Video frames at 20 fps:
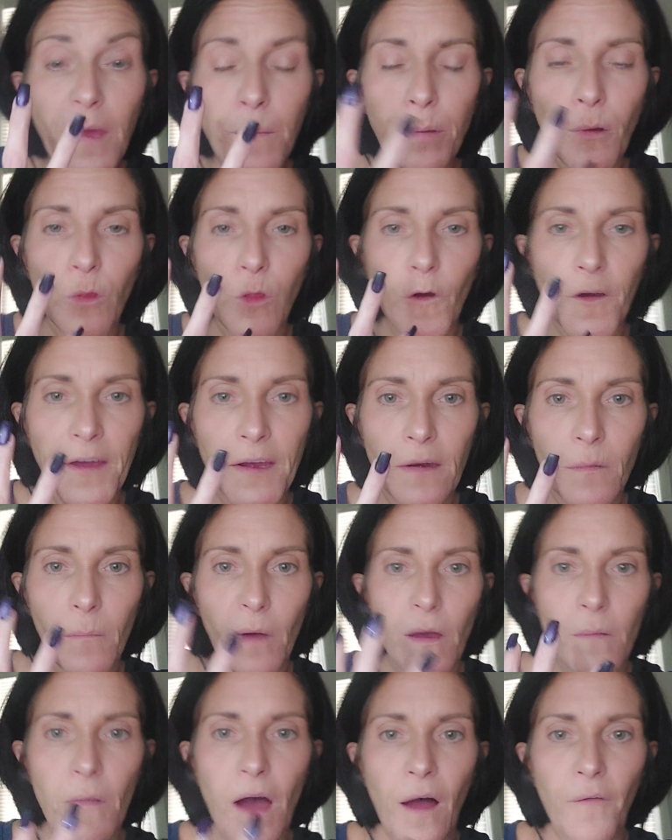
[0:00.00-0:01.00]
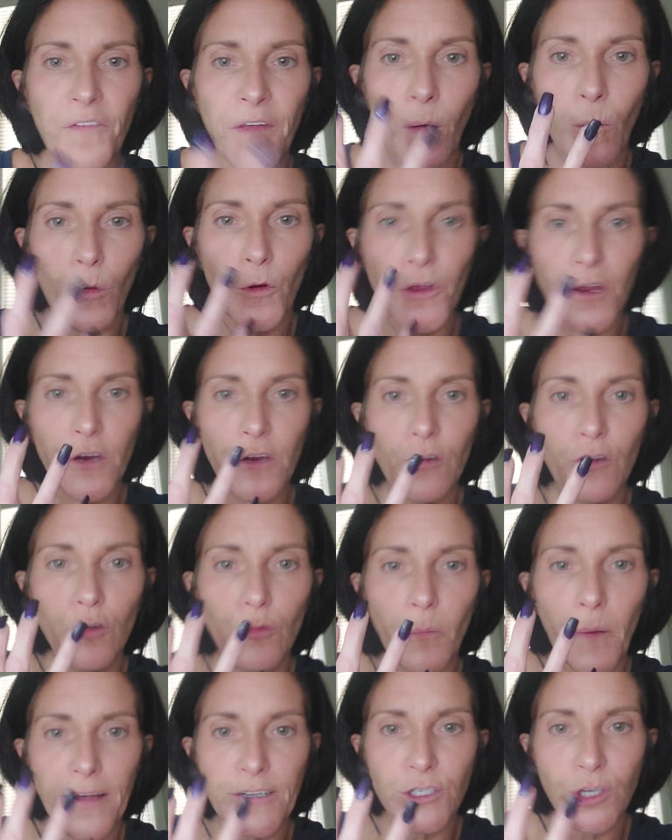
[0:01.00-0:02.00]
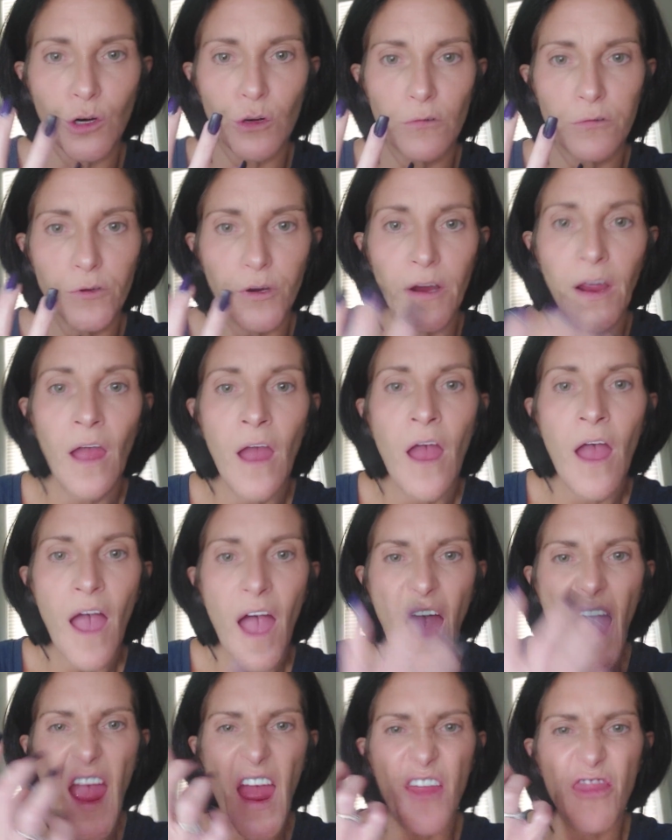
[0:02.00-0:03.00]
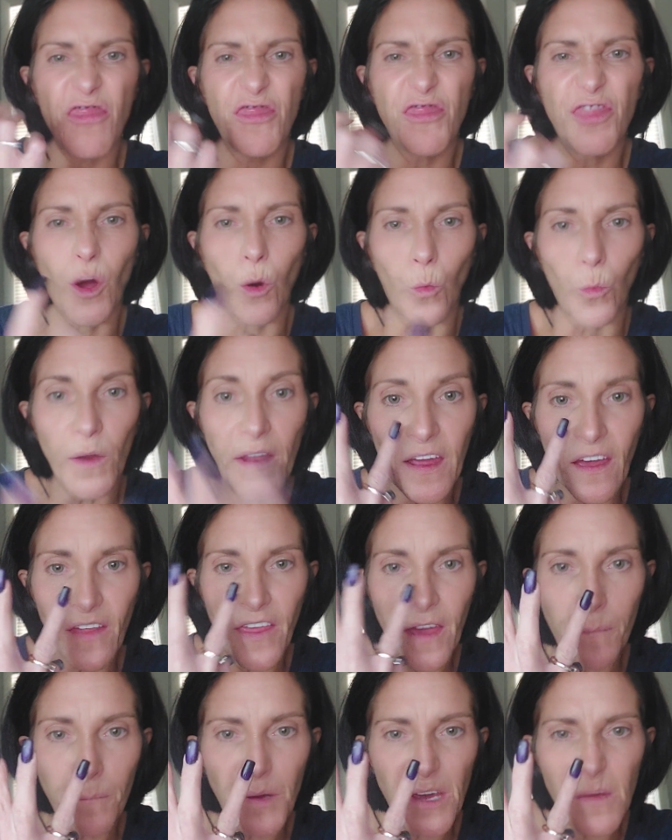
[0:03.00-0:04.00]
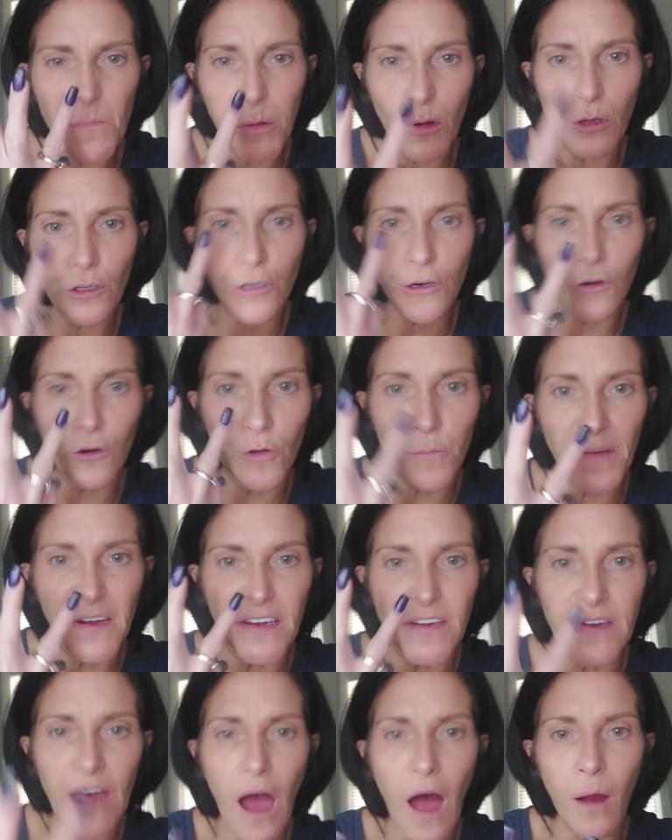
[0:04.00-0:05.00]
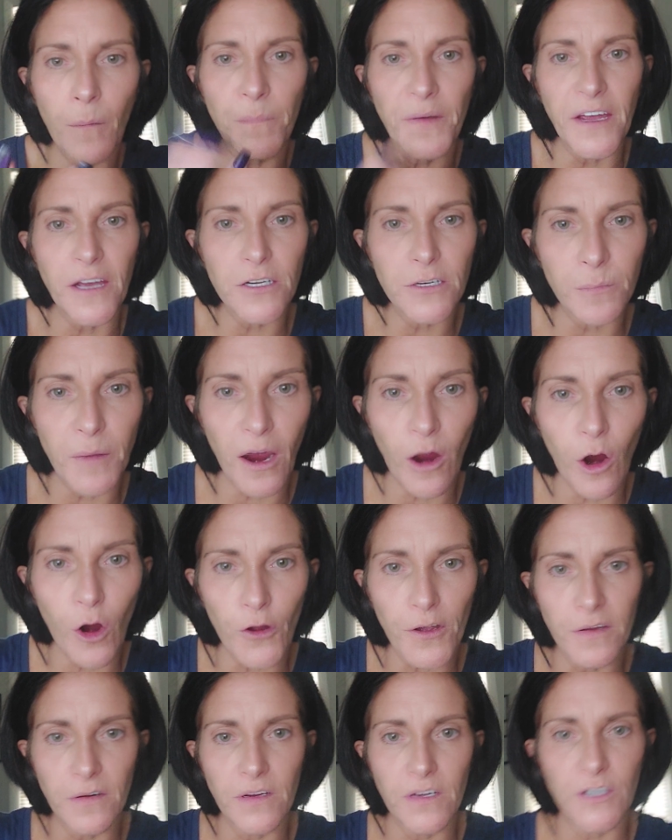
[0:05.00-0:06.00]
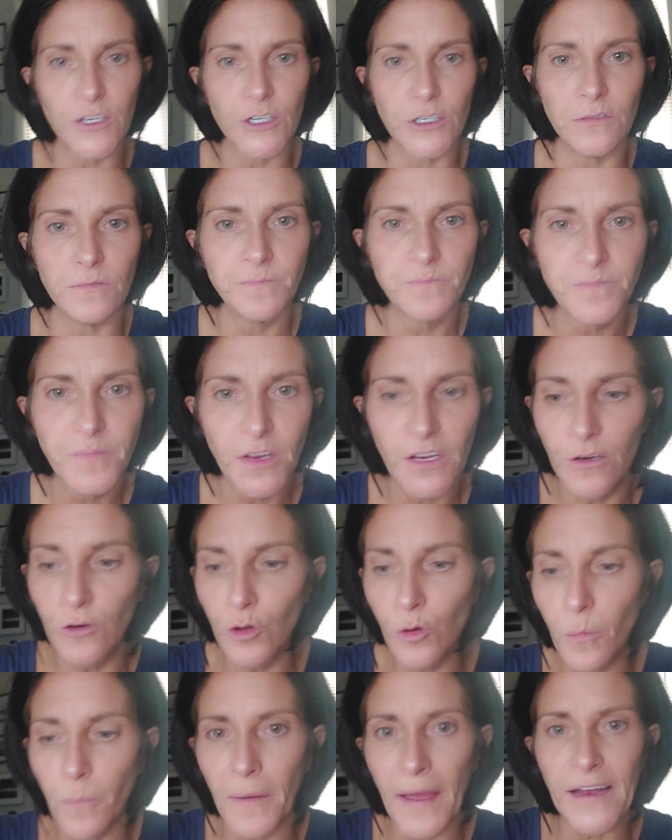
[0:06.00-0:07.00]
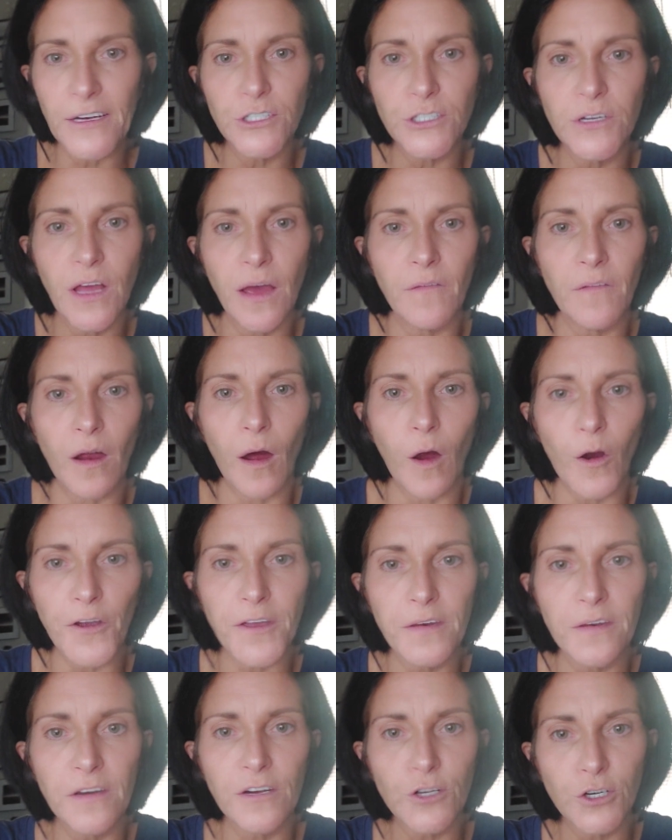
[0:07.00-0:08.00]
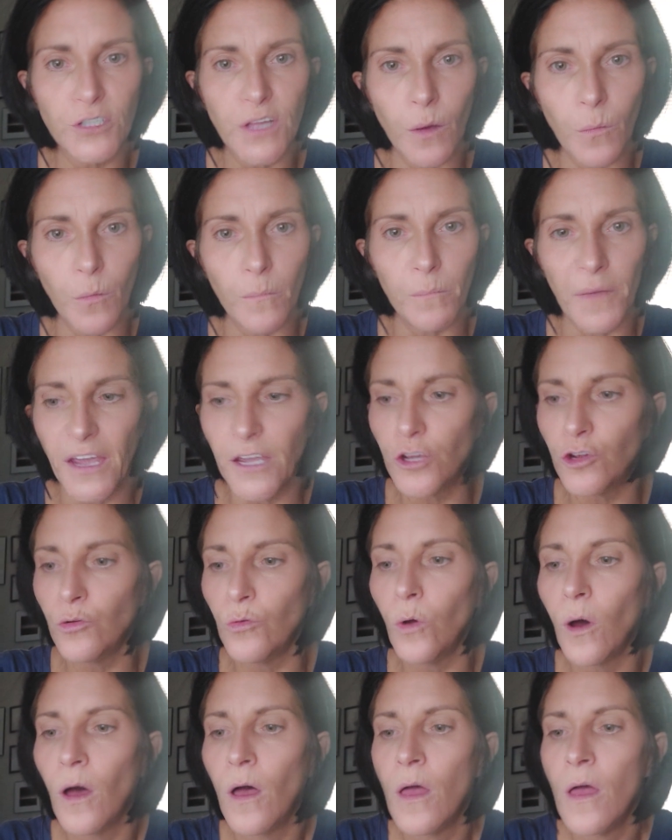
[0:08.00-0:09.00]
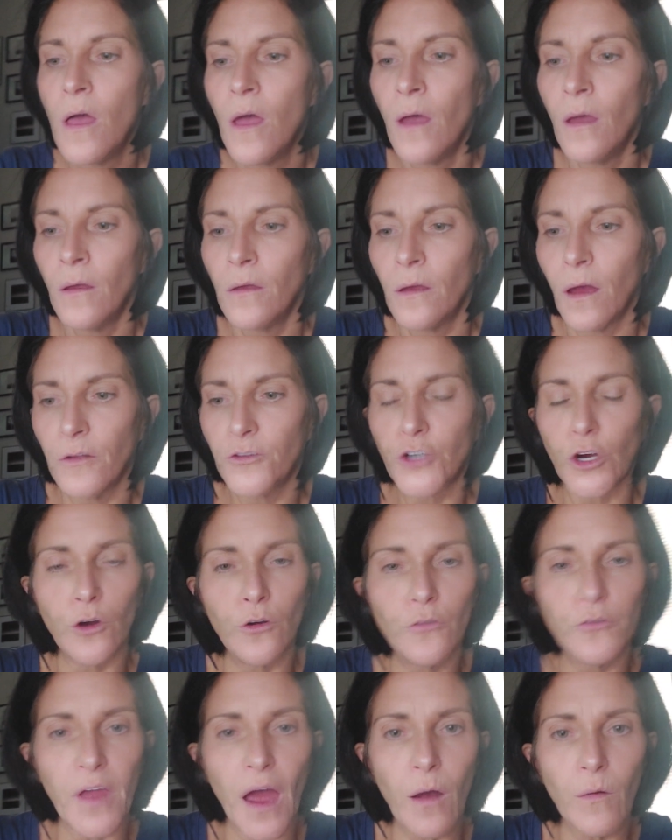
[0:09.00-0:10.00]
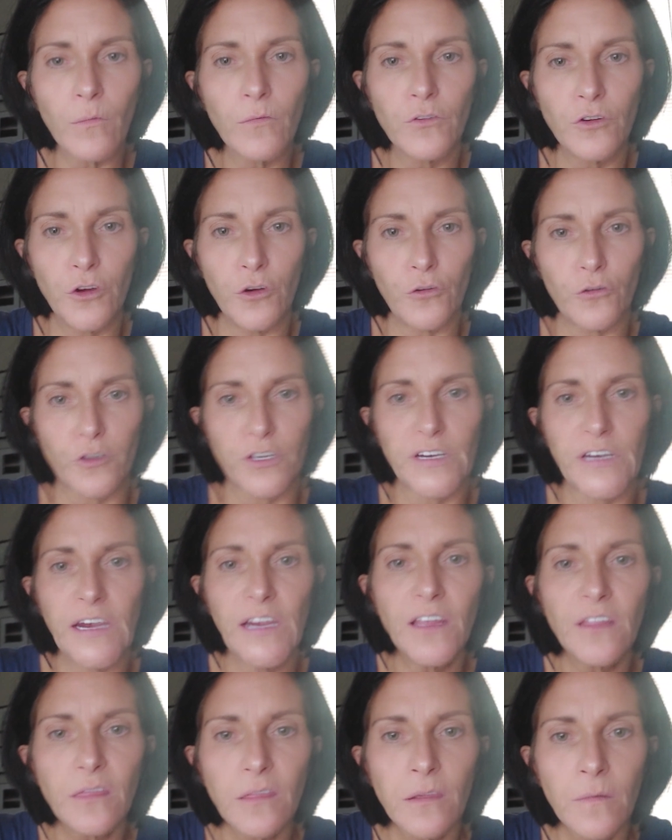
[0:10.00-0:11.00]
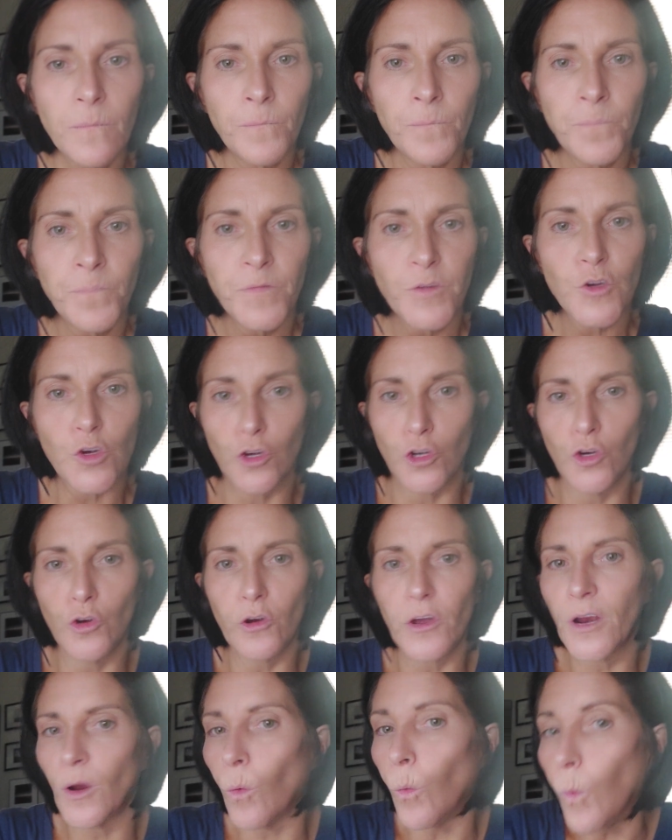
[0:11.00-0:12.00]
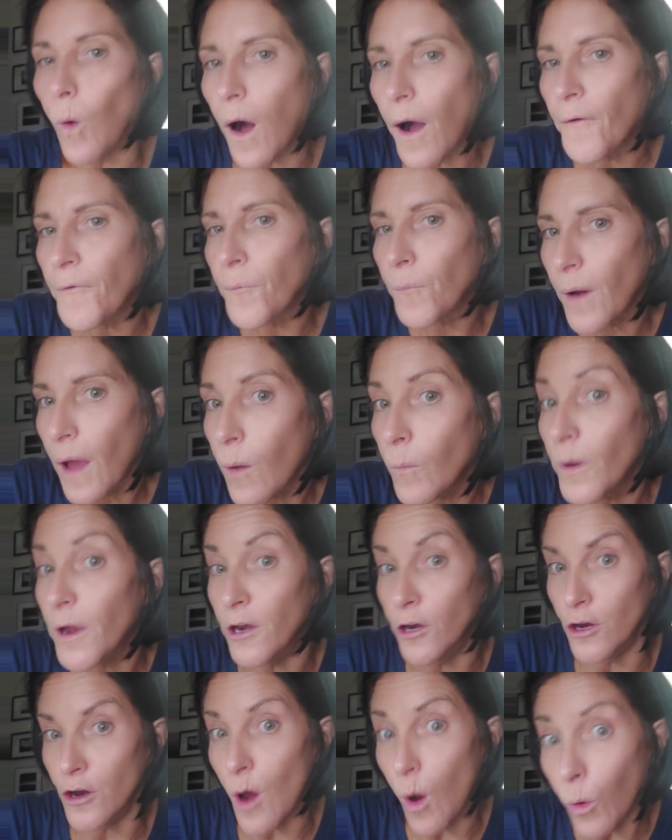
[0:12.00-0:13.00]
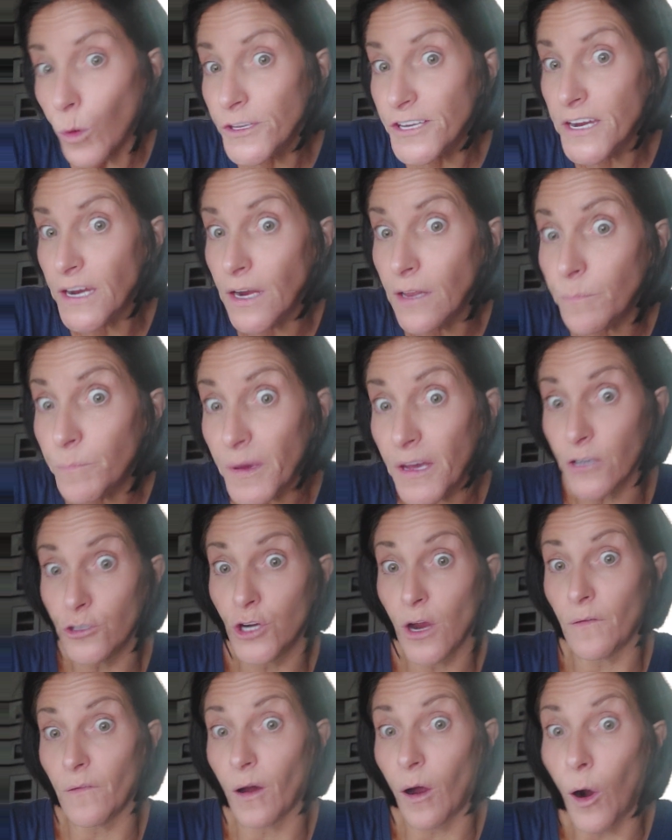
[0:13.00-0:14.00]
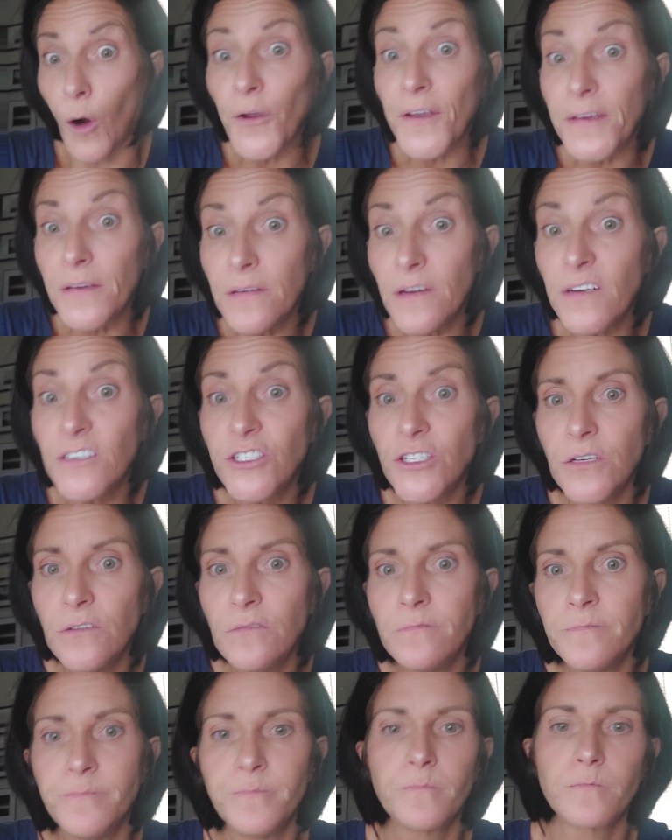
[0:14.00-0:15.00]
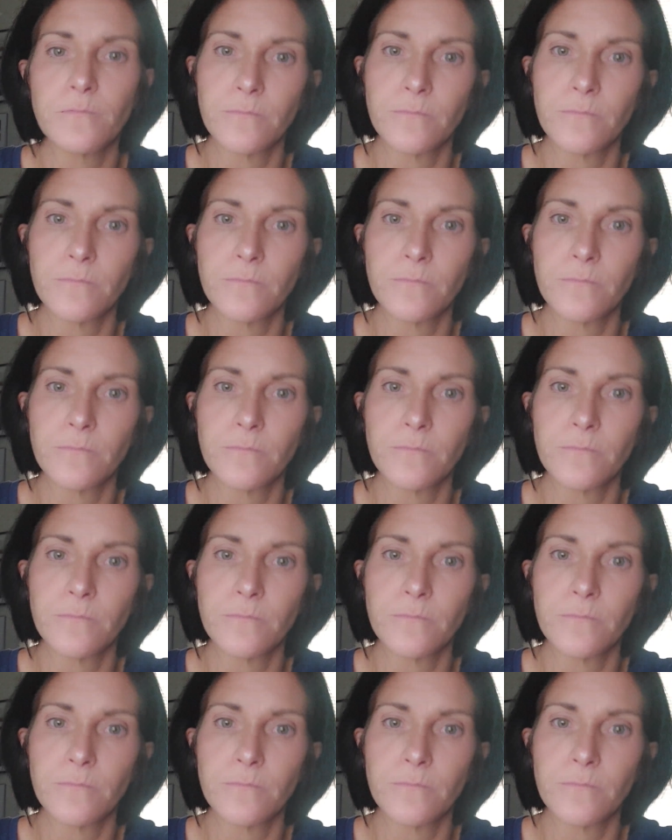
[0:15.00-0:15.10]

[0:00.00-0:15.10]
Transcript: people look into my mouth that were going to do my surgery, and three of them people turned me down because of my heart condition. Can you imagine having a heart condition that would make you turn down your teeth? So you're going to walk around with no teeth because you have a heart condition?